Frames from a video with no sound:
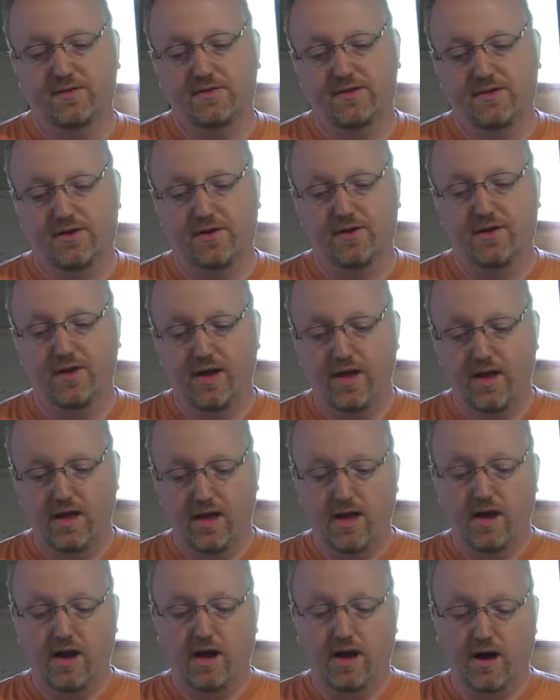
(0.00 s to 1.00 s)
So
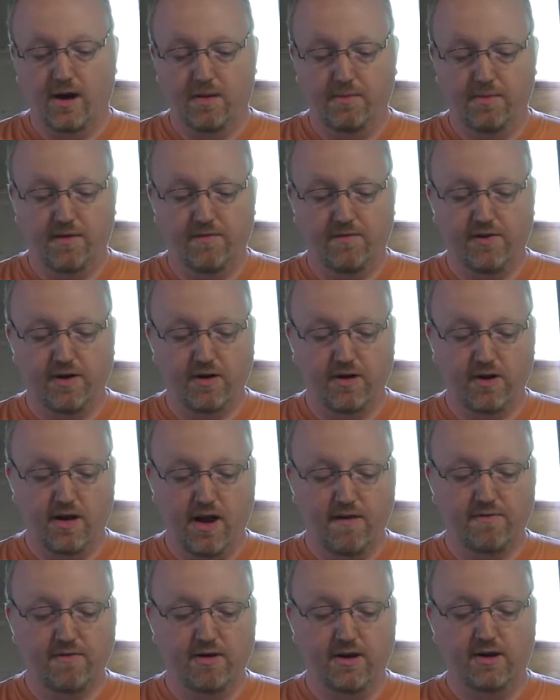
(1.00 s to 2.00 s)
if you're
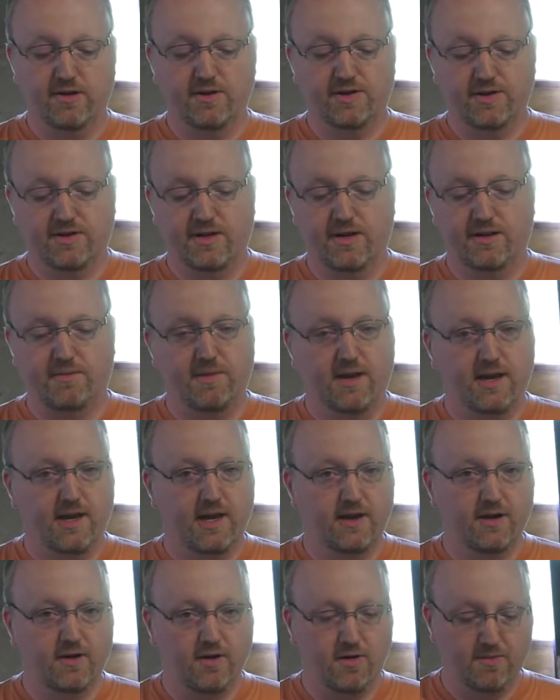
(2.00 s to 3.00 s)
ever interested in
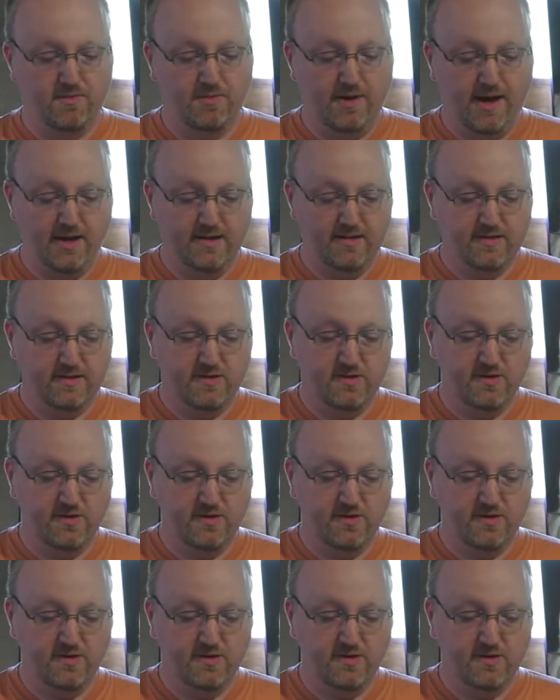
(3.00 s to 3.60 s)
making your own pens,